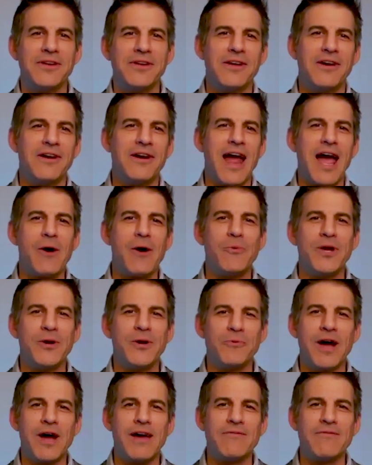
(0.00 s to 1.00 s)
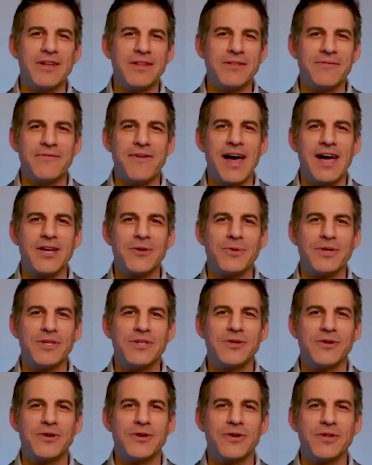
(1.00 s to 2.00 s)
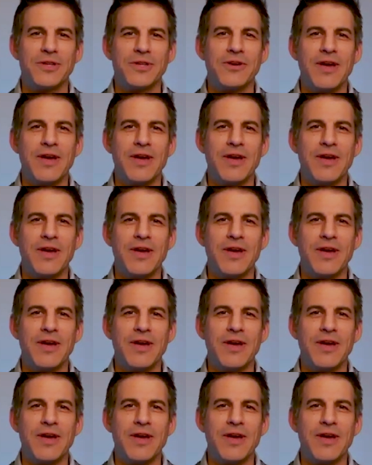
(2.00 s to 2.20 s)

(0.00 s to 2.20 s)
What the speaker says: or how we arrive at the value internally,